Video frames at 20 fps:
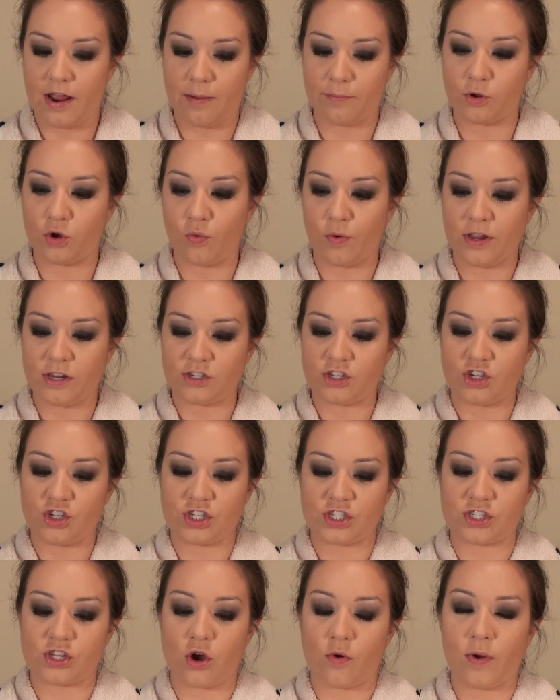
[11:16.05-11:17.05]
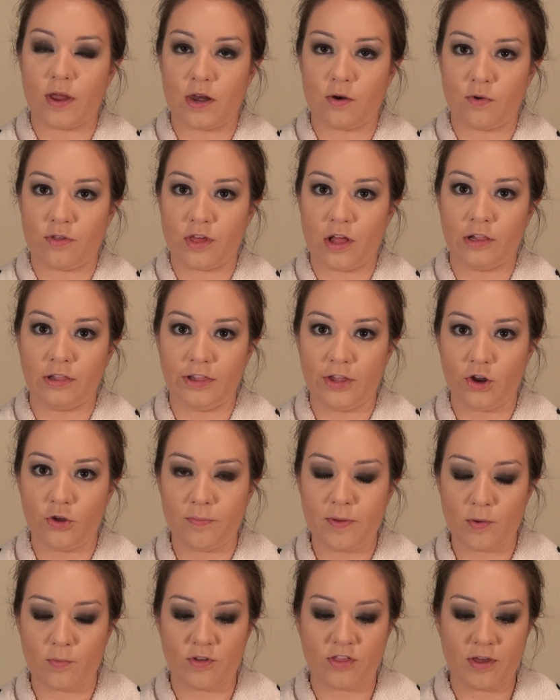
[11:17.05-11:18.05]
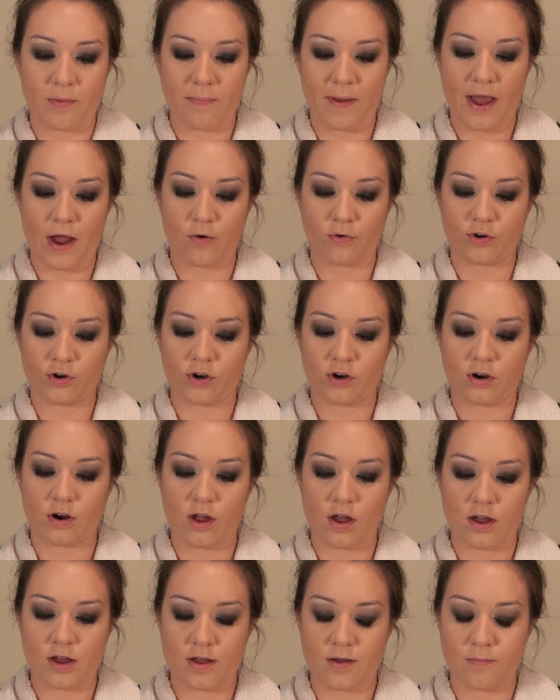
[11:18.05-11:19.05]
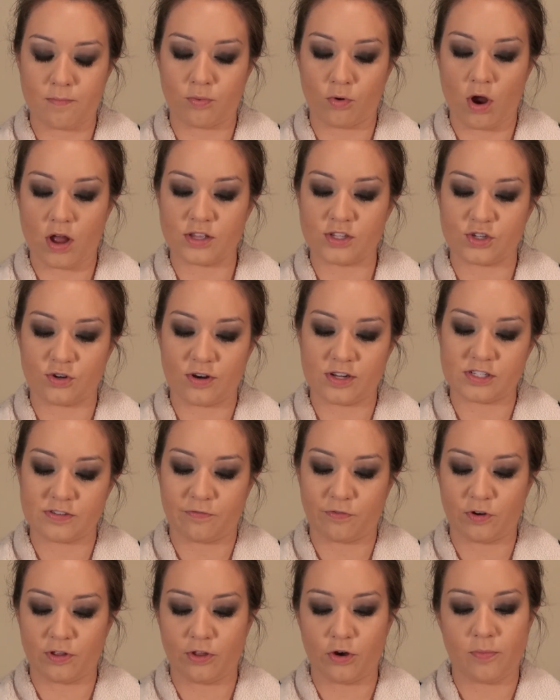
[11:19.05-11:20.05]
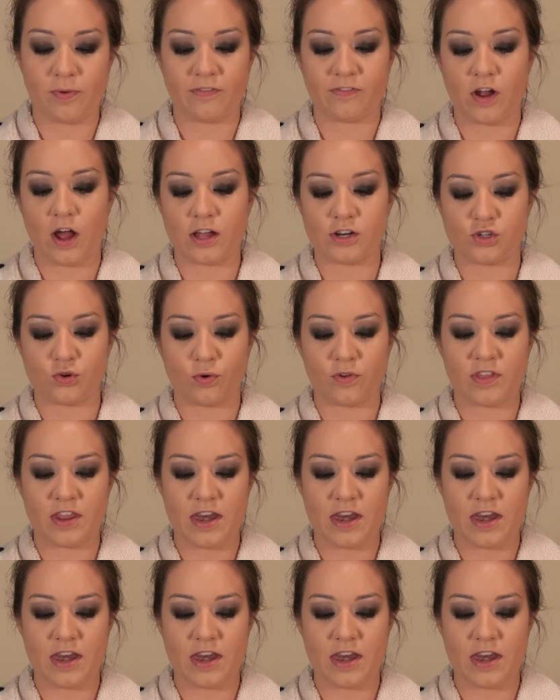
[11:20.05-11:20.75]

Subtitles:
I'm going to just go in with a little bit with a powder bronzer as for a little bit of contour,